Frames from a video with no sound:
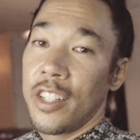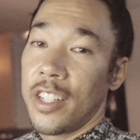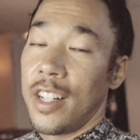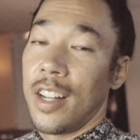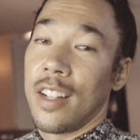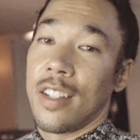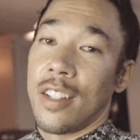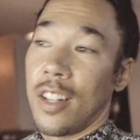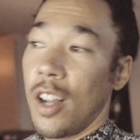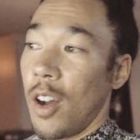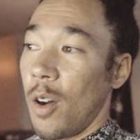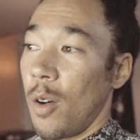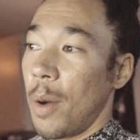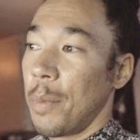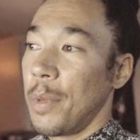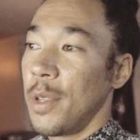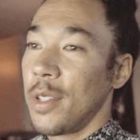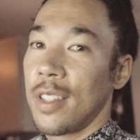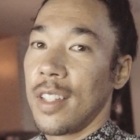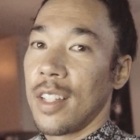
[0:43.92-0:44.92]
She doesn't know
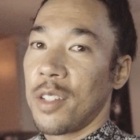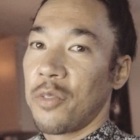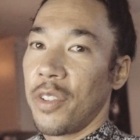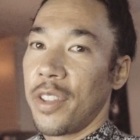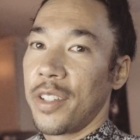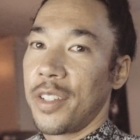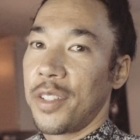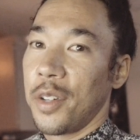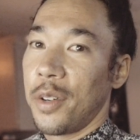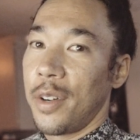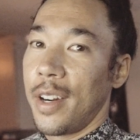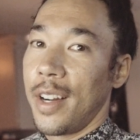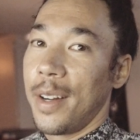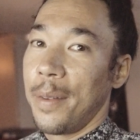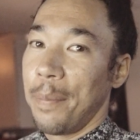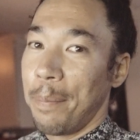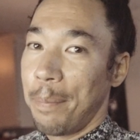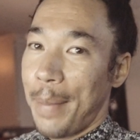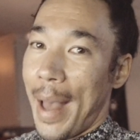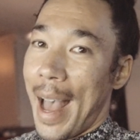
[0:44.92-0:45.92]
I'm using this for the
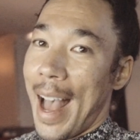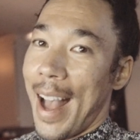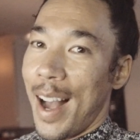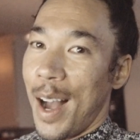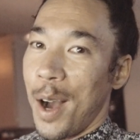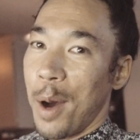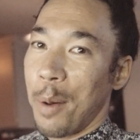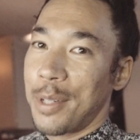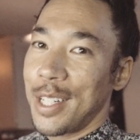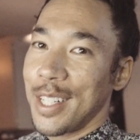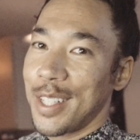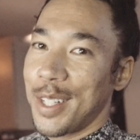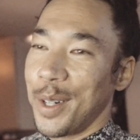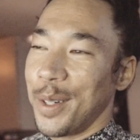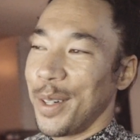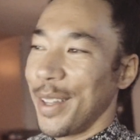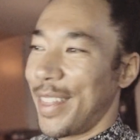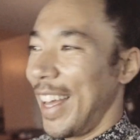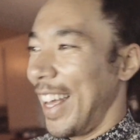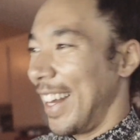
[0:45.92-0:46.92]
tutorial, but I hope she's
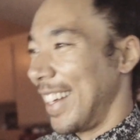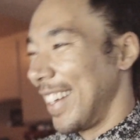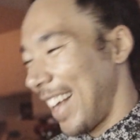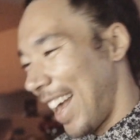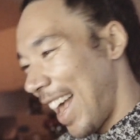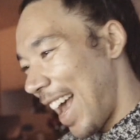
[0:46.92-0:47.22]
cool with it.